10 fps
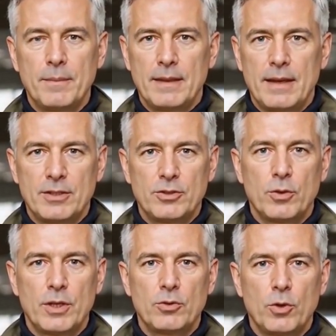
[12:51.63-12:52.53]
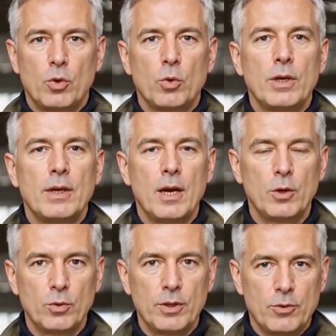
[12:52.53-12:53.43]
History is recorded not
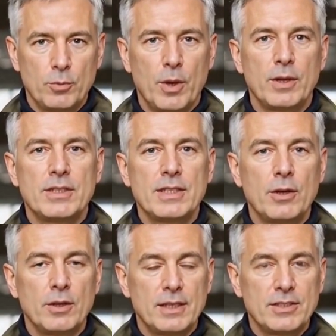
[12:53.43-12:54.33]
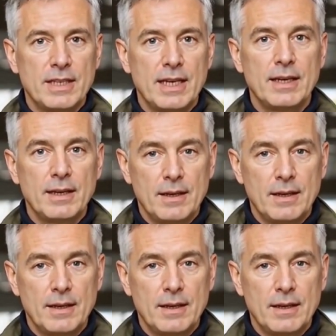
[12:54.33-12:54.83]
only for posterity's sake,